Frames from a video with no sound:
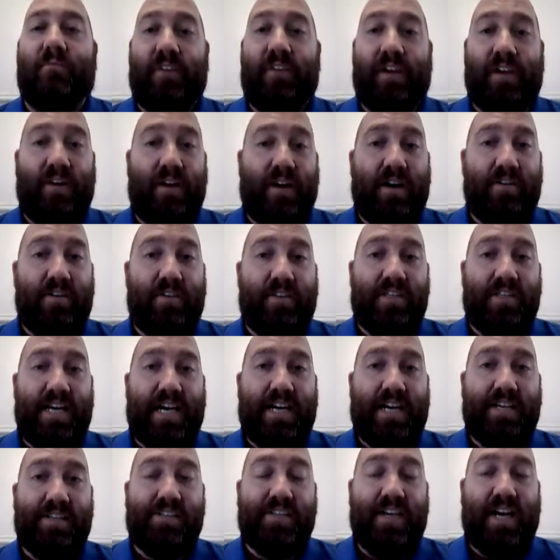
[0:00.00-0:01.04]
figure out the
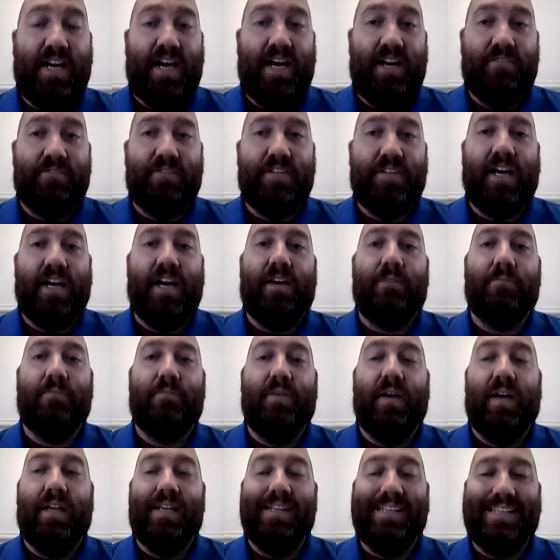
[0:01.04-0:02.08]
tasks ahead of time,
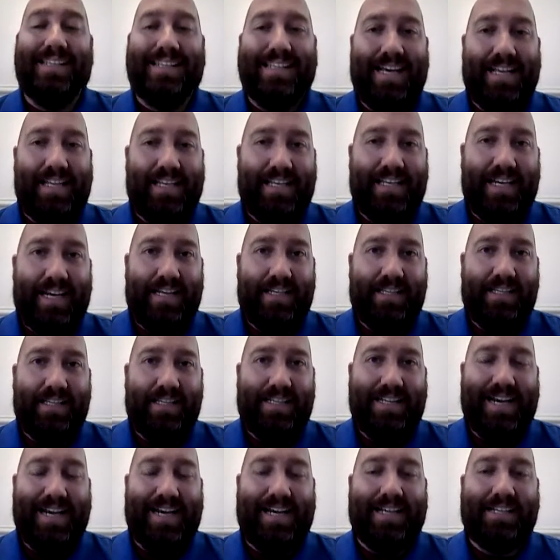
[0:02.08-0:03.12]
delegate the
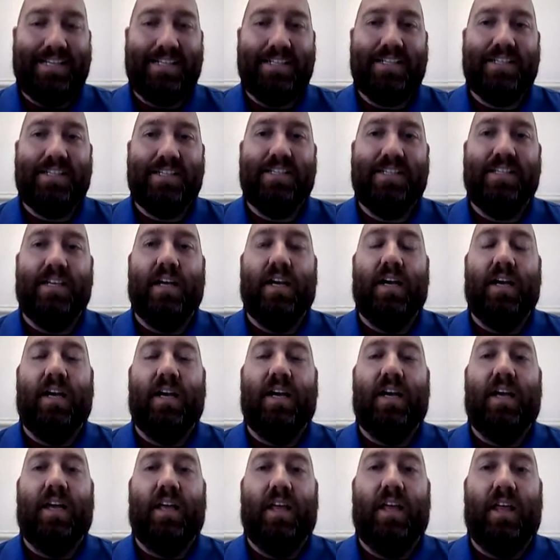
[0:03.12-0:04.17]
tasks,
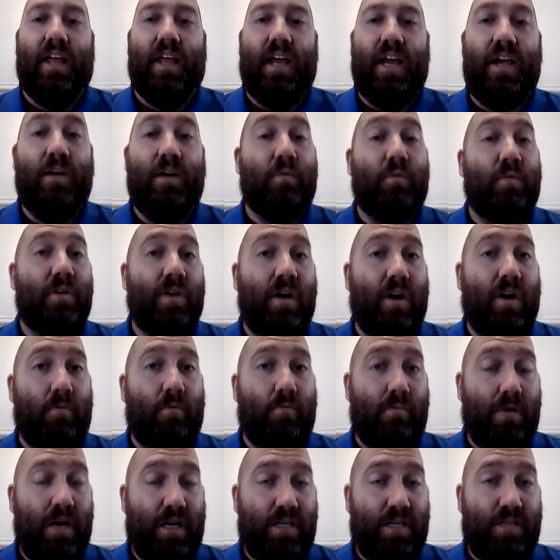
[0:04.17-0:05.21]
it will go
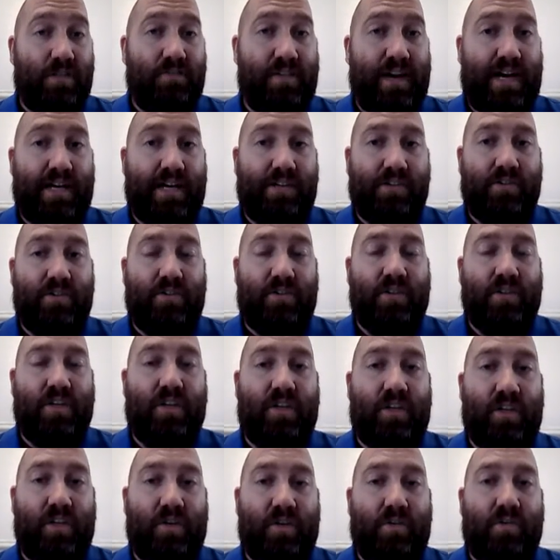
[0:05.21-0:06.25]
much faster than
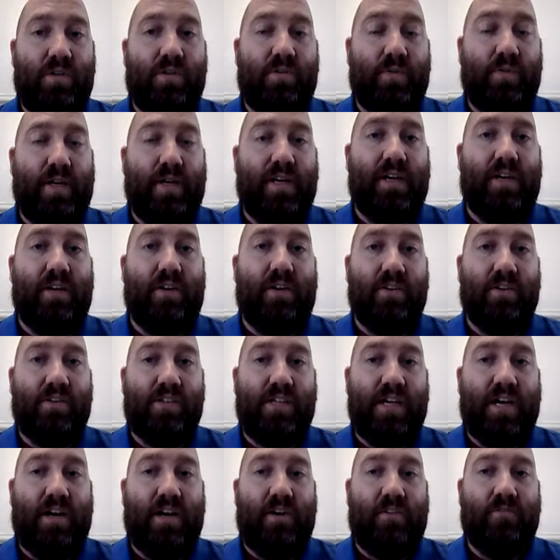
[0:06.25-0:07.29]
you doing it
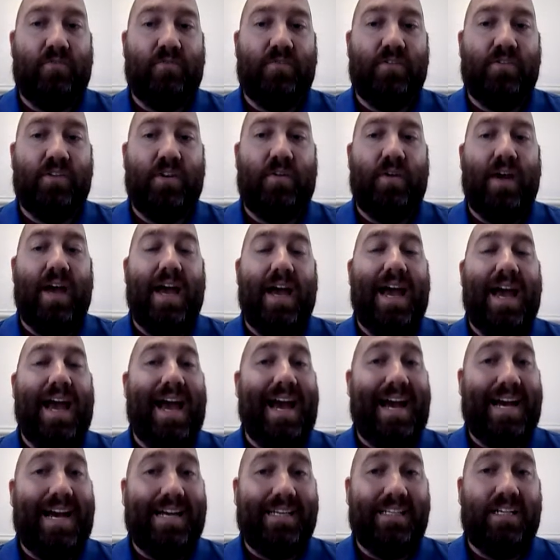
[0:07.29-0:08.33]
yourself. So
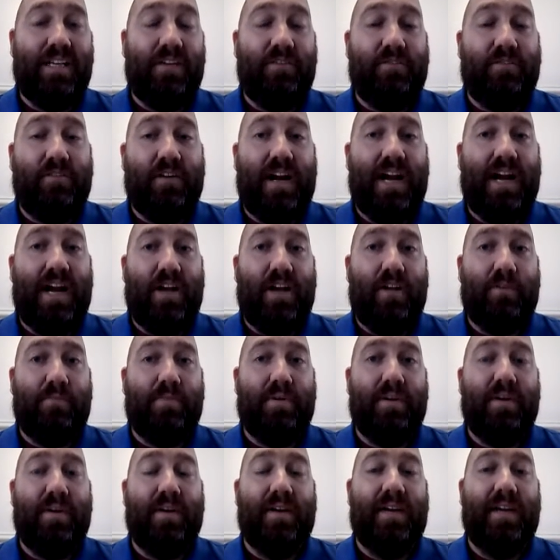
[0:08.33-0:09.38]
asking for help
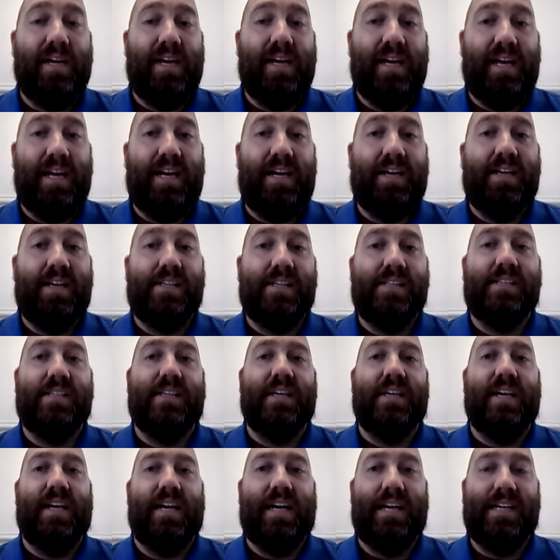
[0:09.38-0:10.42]
is
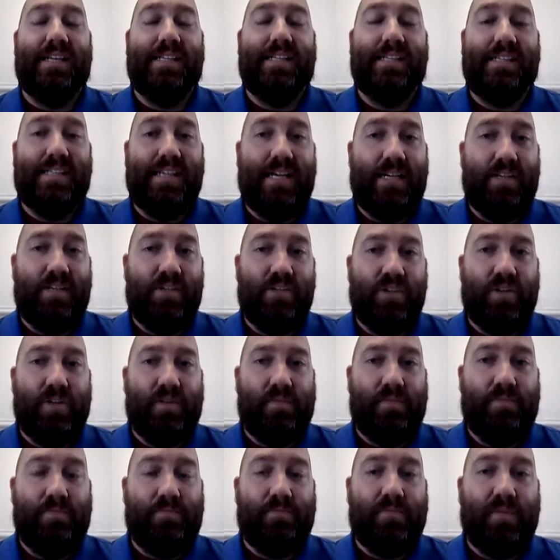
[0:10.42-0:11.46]
essential,
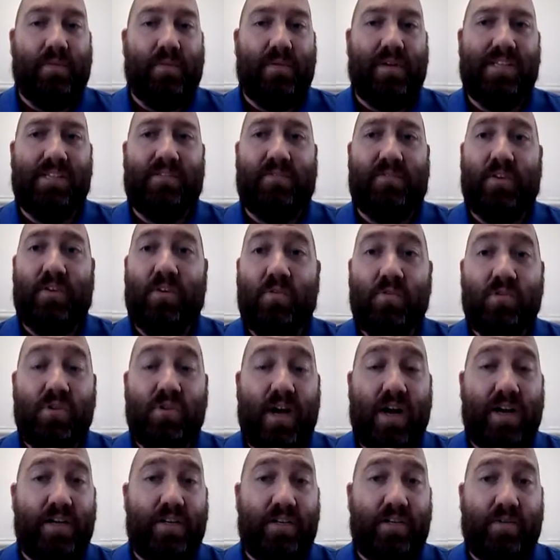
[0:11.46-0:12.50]
because if you
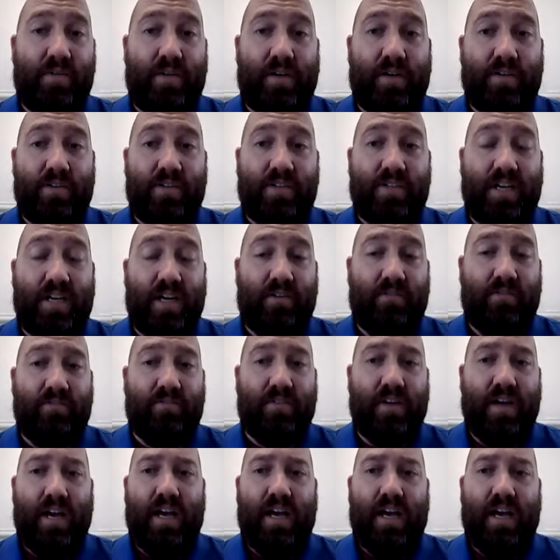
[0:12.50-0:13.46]
try to do it yourself,